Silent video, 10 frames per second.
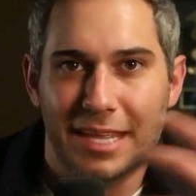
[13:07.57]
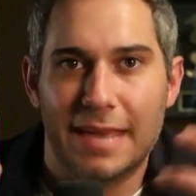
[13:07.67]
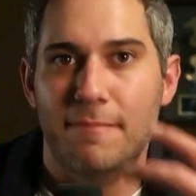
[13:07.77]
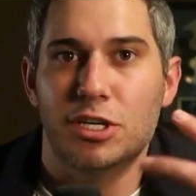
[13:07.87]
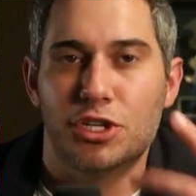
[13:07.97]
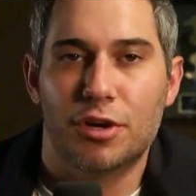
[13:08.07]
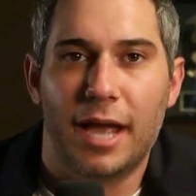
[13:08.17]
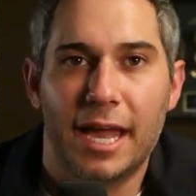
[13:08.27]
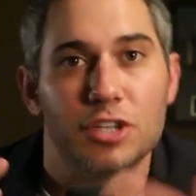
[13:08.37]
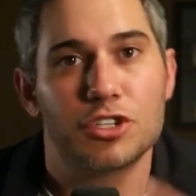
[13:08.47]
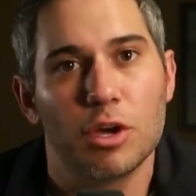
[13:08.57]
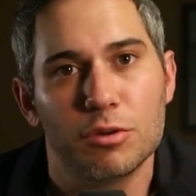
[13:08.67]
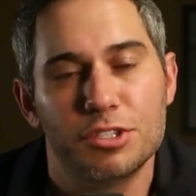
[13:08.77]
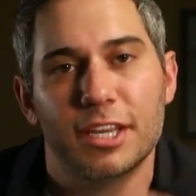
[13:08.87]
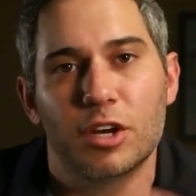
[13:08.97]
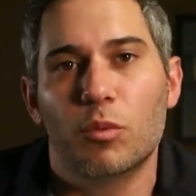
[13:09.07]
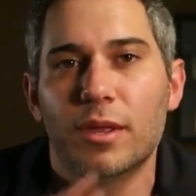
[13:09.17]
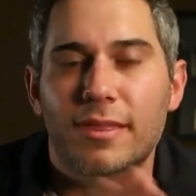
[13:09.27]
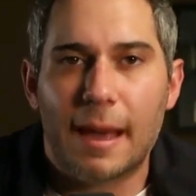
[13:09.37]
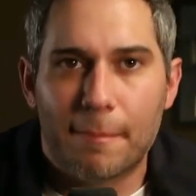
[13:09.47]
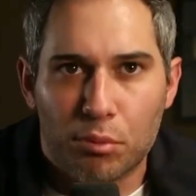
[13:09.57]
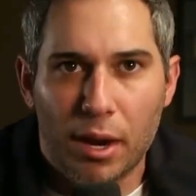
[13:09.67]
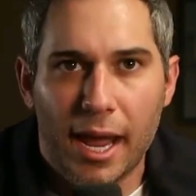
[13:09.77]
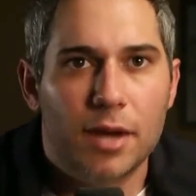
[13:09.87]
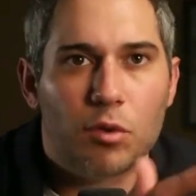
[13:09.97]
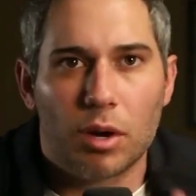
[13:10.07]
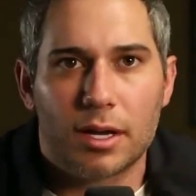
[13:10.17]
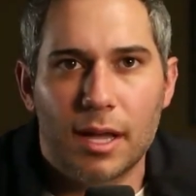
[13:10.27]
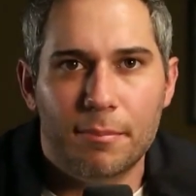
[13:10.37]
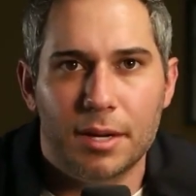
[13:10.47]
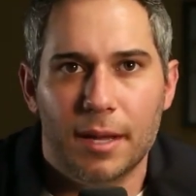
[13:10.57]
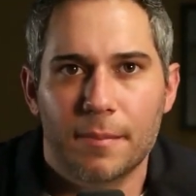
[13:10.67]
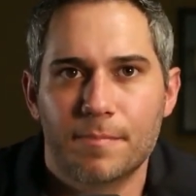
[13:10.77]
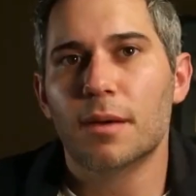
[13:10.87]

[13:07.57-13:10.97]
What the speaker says: image in your head associated with that brand or a company.